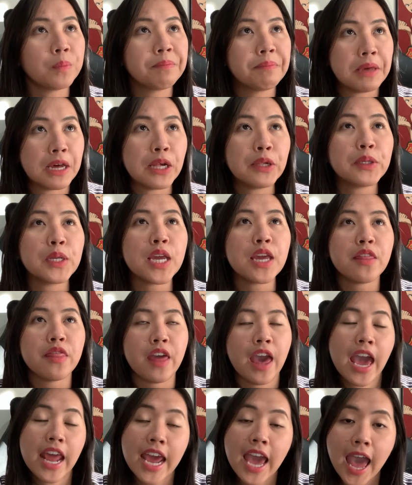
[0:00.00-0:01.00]
building
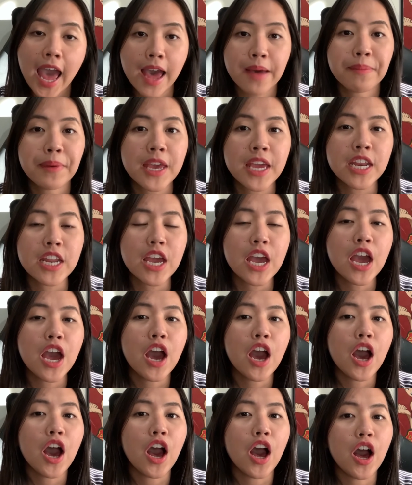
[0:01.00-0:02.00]
that habit
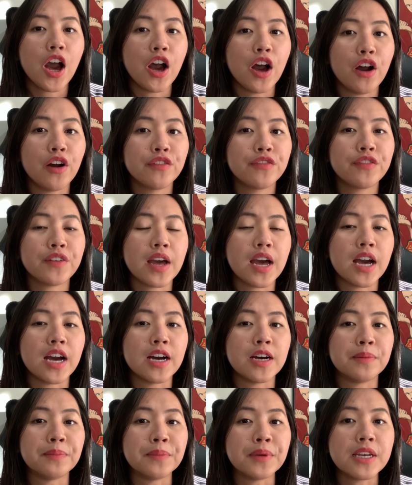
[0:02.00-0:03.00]
of
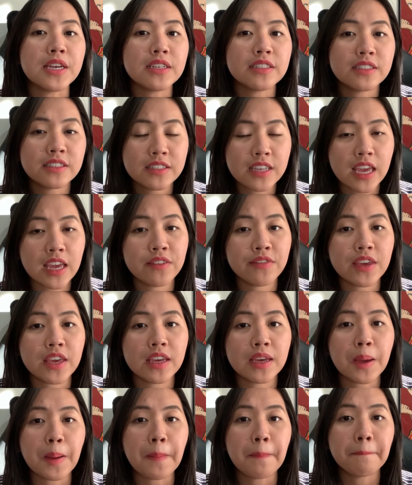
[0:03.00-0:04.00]

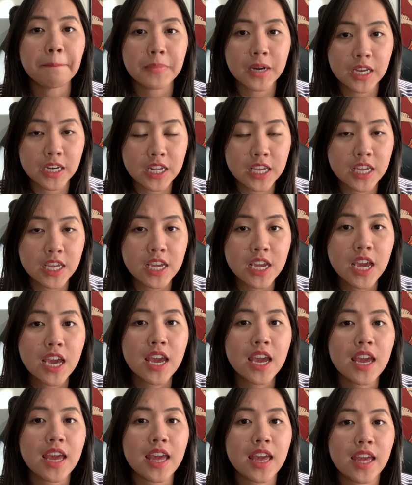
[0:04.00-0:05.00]
saving money,
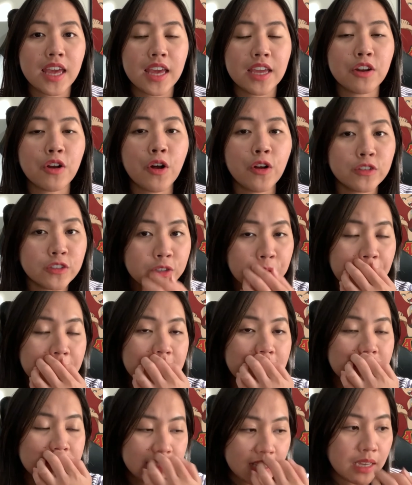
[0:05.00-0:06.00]
and also
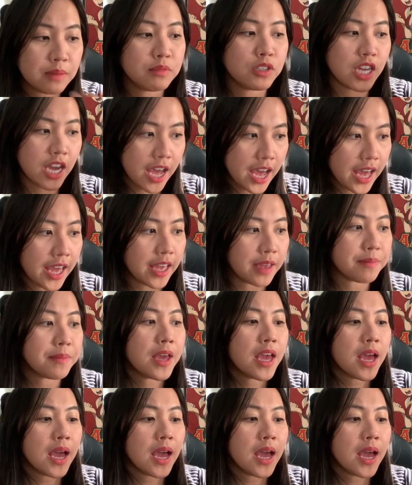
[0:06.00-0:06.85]
at the same time,